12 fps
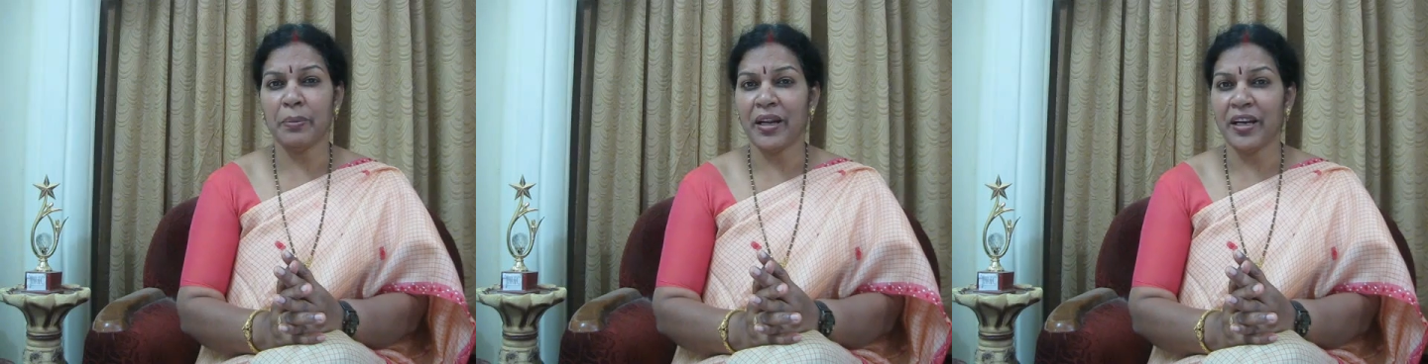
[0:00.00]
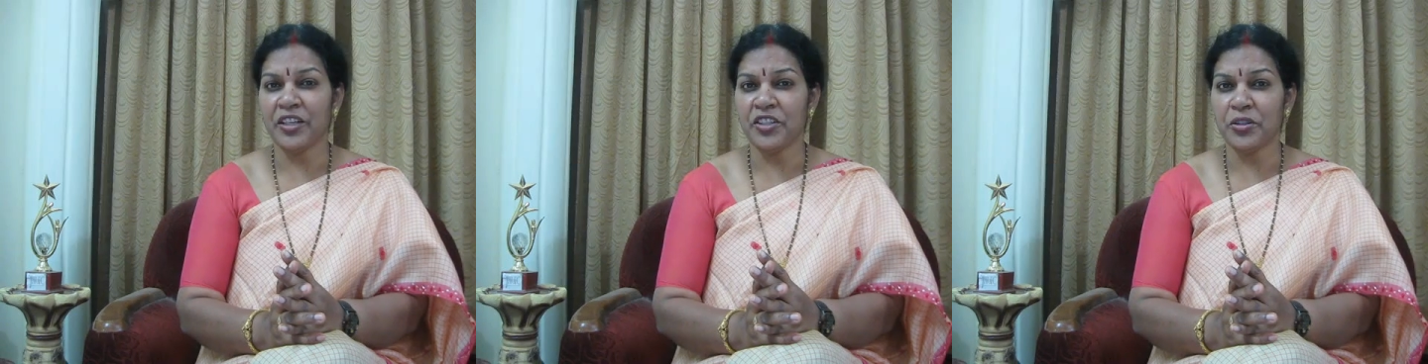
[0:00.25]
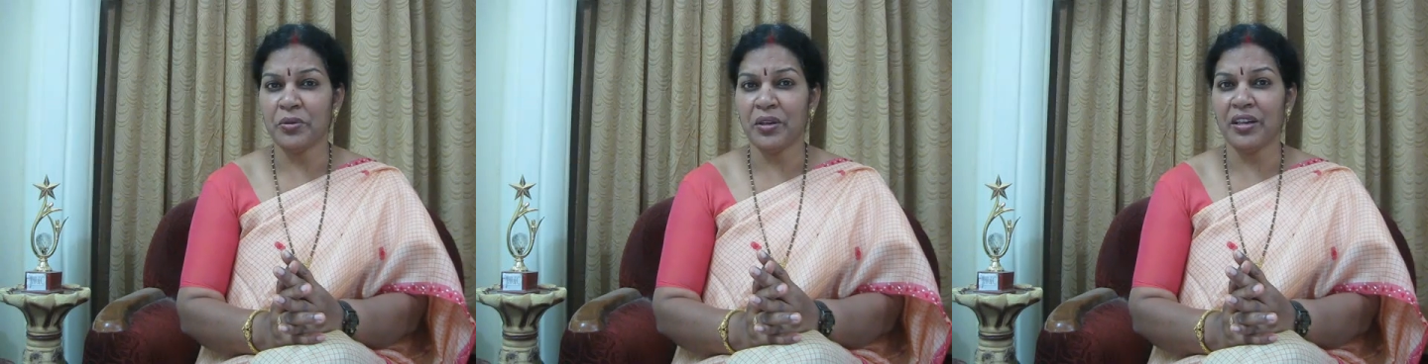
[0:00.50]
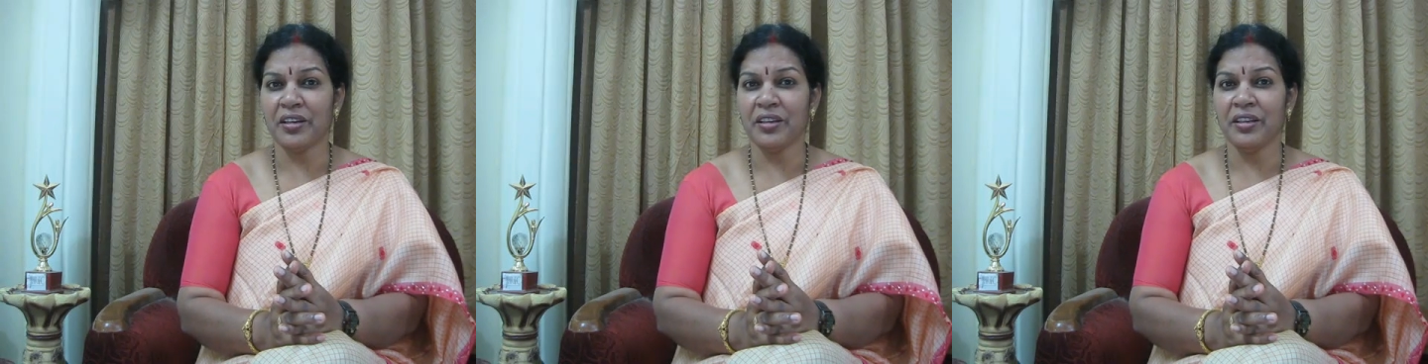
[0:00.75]
light
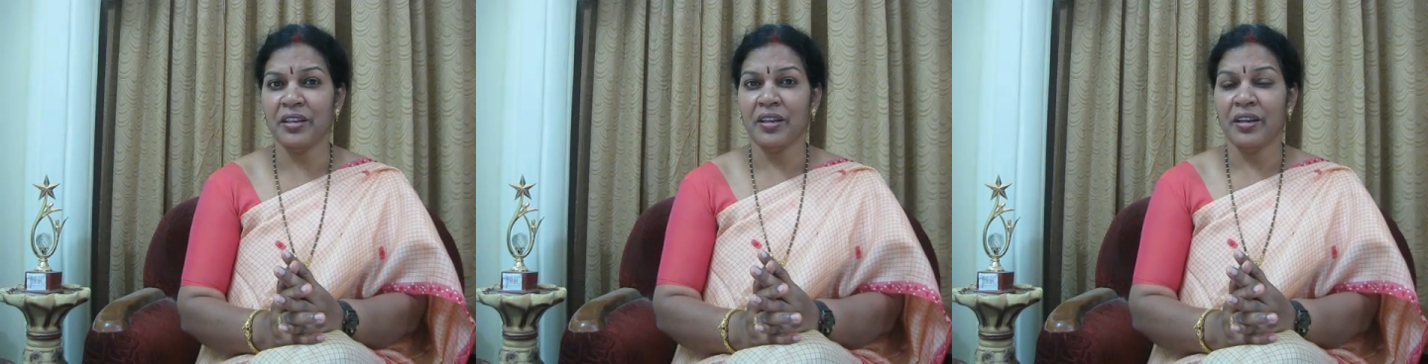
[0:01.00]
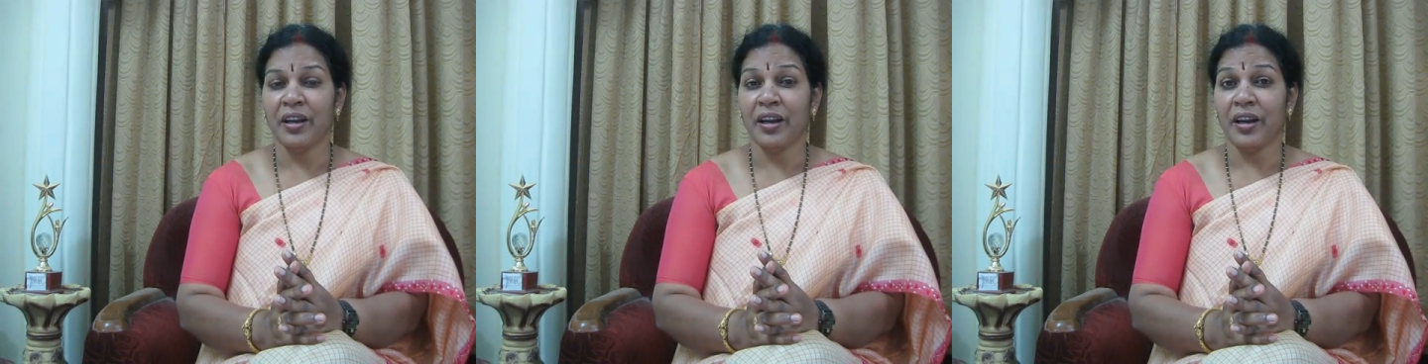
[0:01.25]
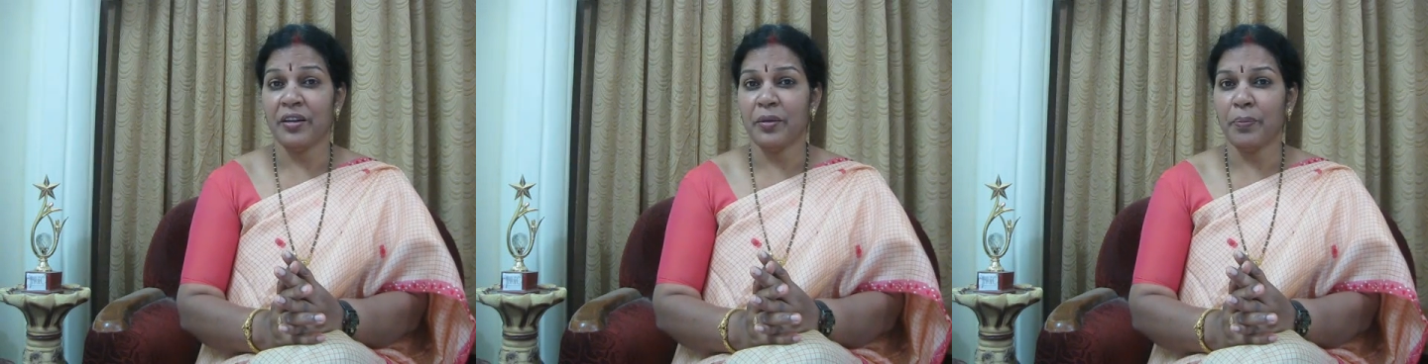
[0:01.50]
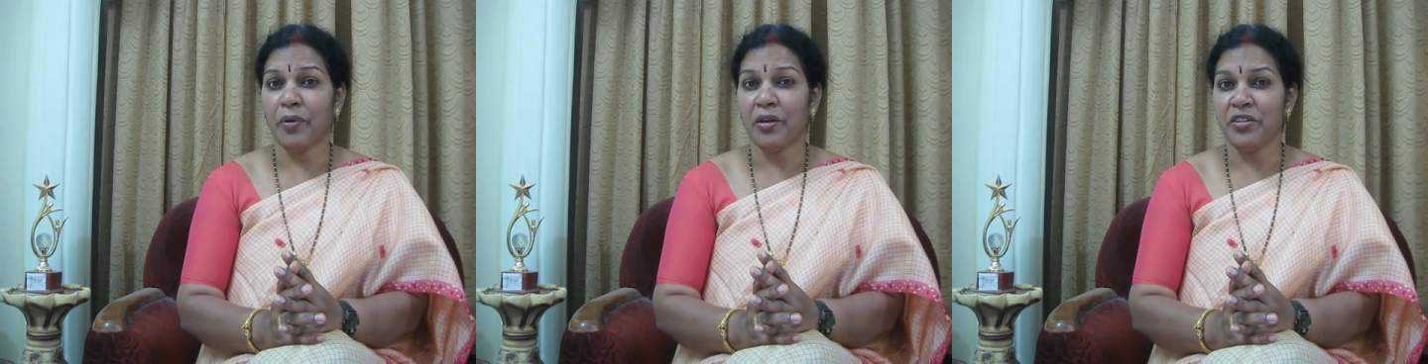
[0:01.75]
jewelry, and
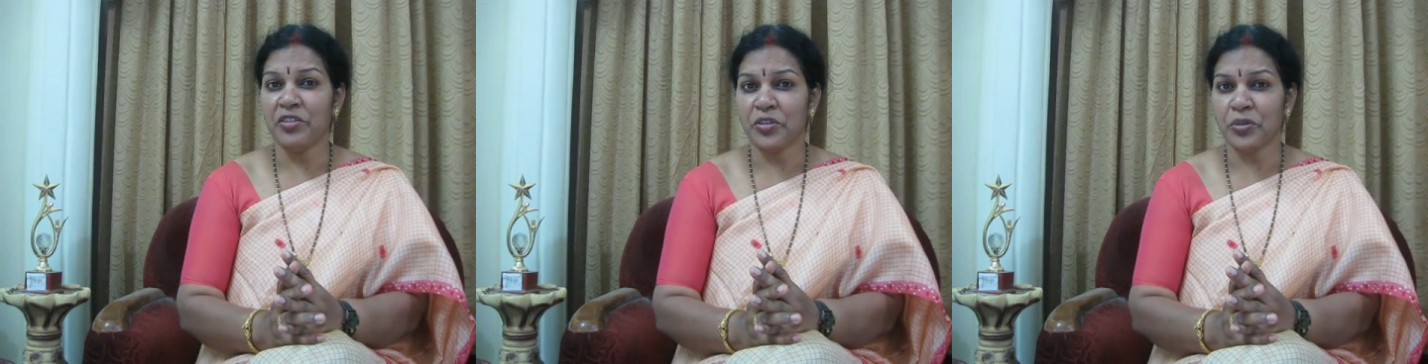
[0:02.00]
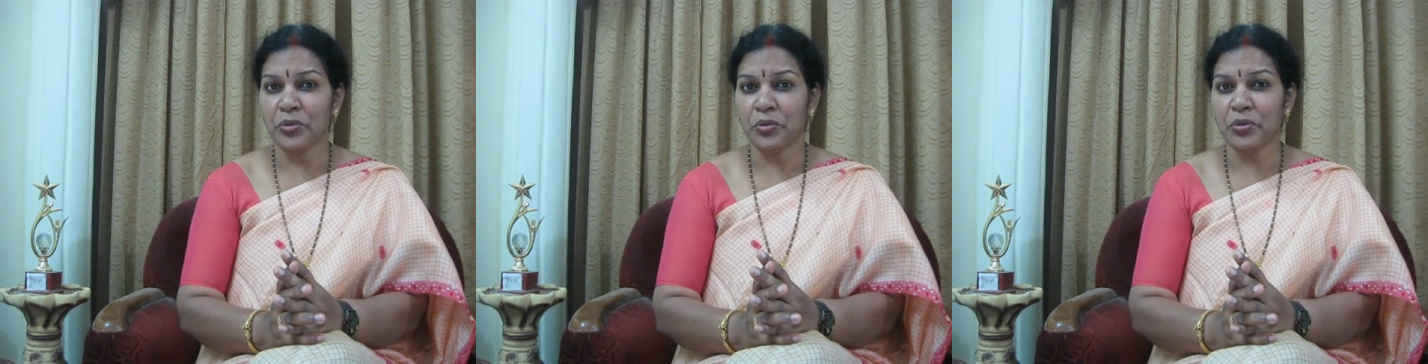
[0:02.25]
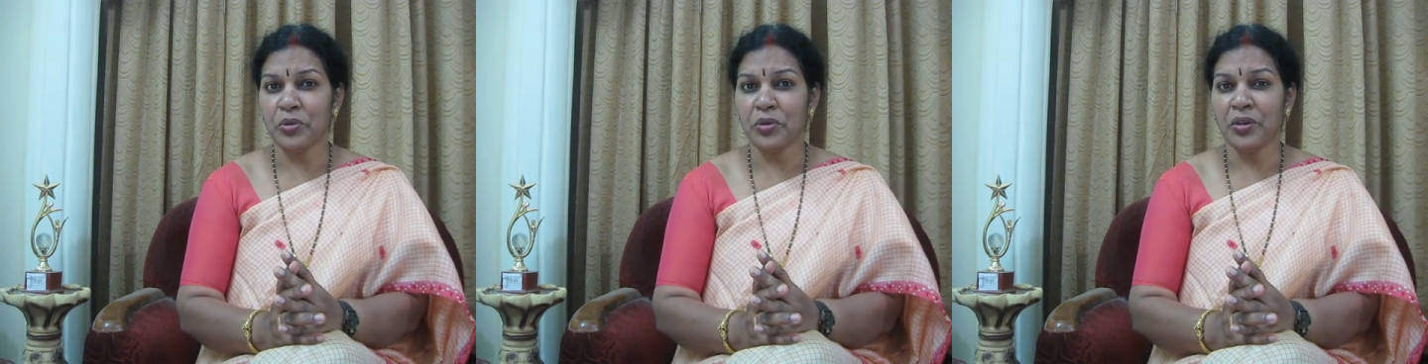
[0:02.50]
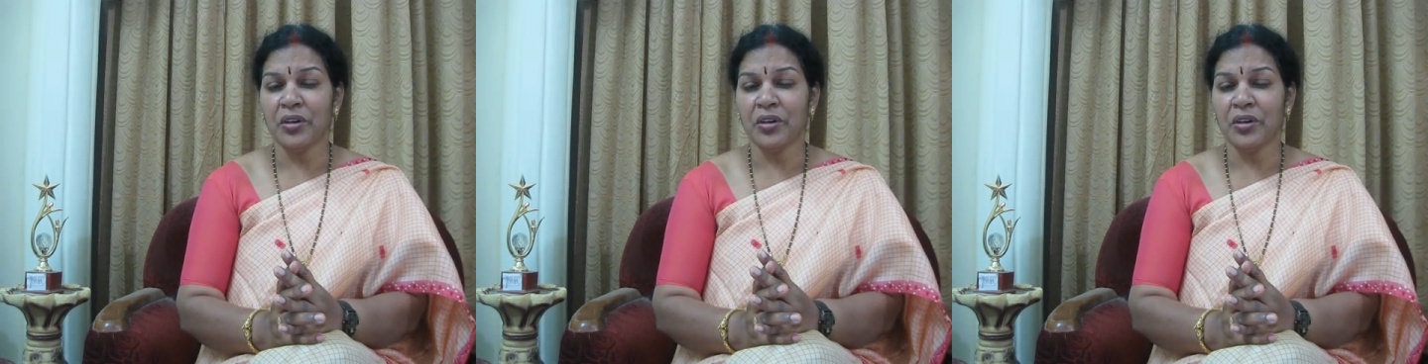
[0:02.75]
polished shoe,